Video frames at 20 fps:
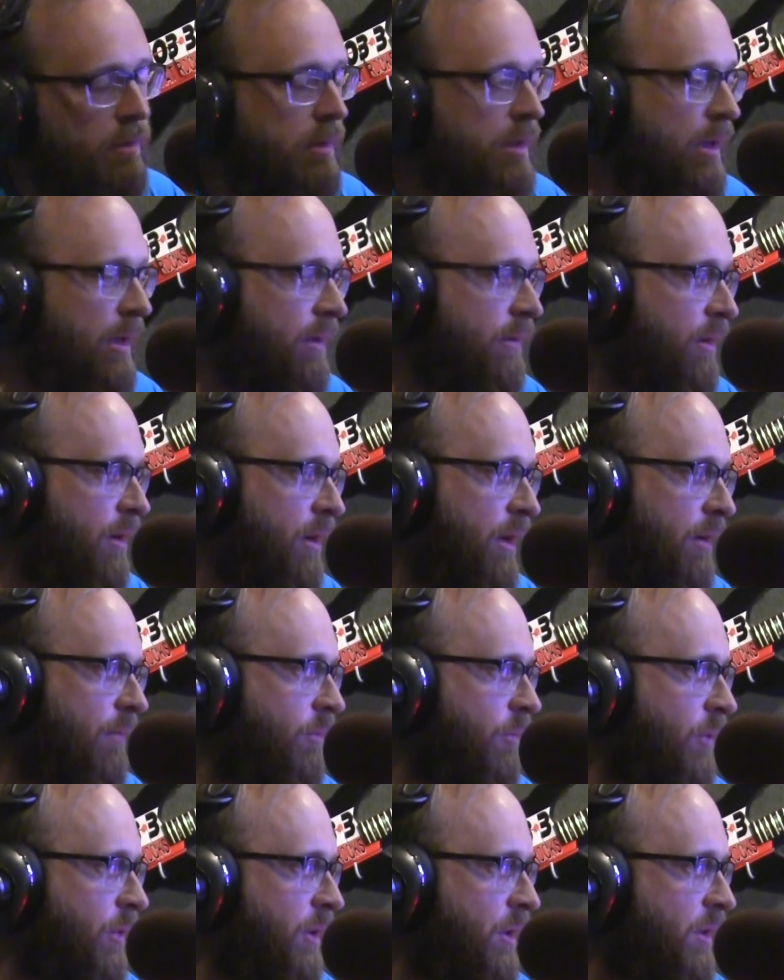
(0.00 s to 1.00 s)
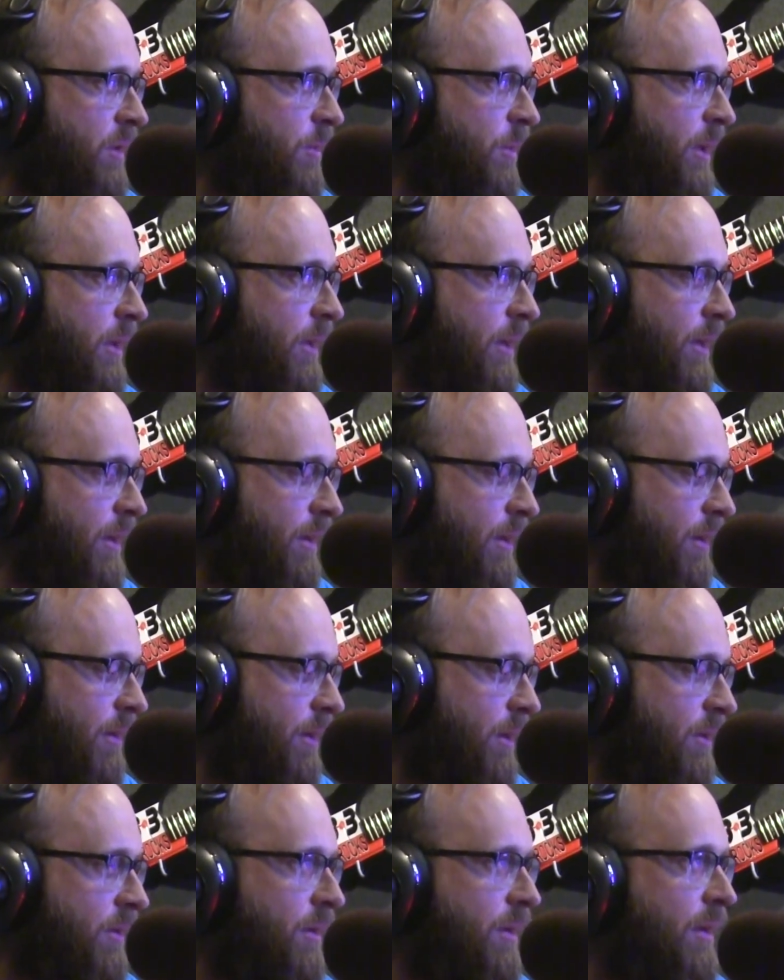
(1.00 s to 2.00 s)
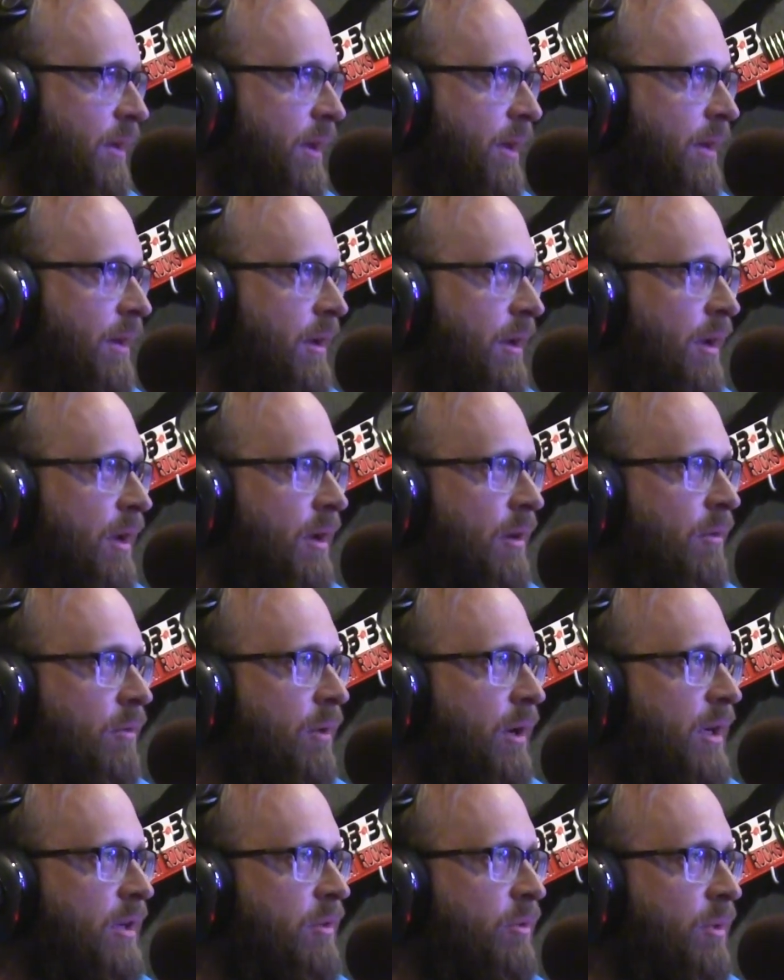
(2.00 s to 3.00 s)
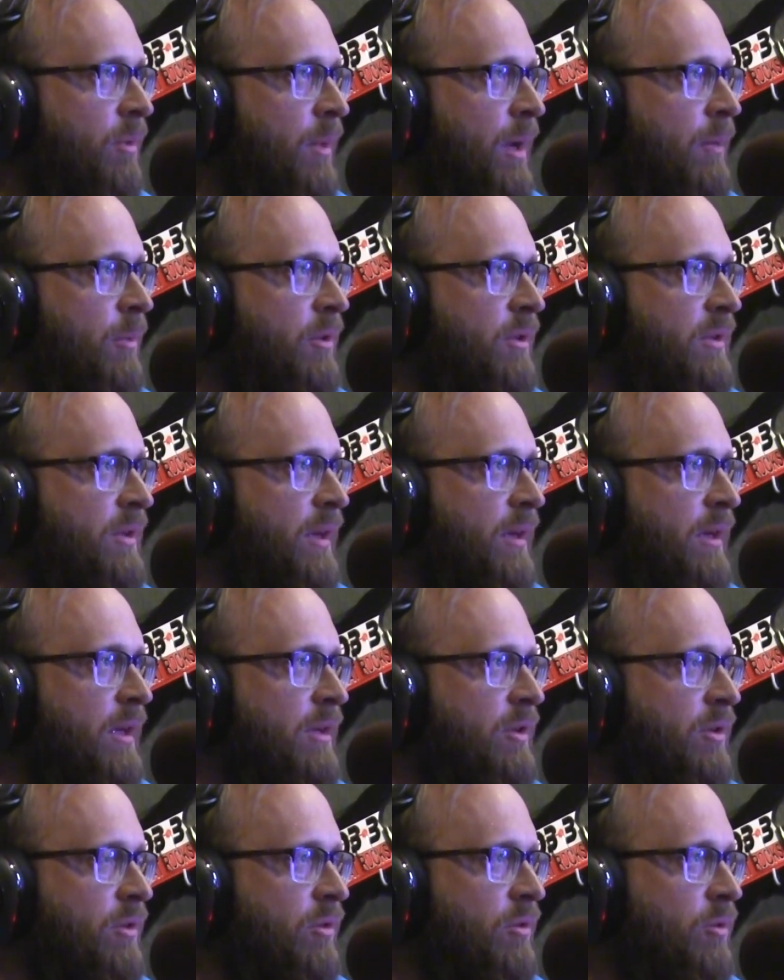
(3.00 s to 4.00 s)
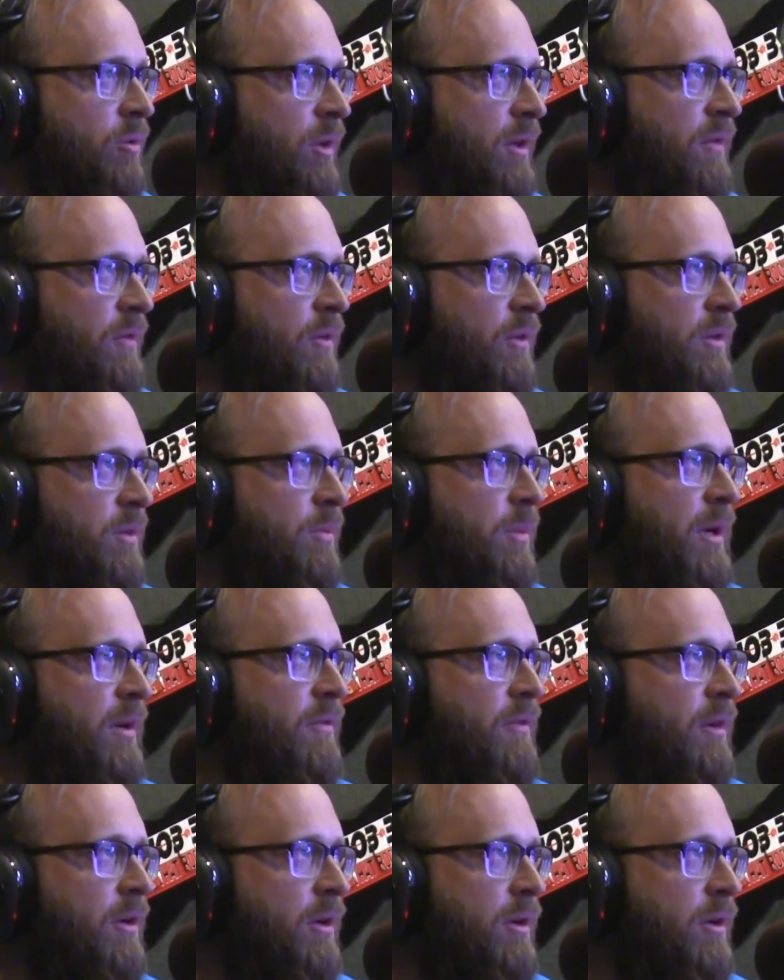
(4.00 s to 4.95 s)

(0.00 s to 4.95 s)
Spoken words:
Okay. No, I wouldn't expect anything less than that. Right to remember, Sunday, June 21st, benefit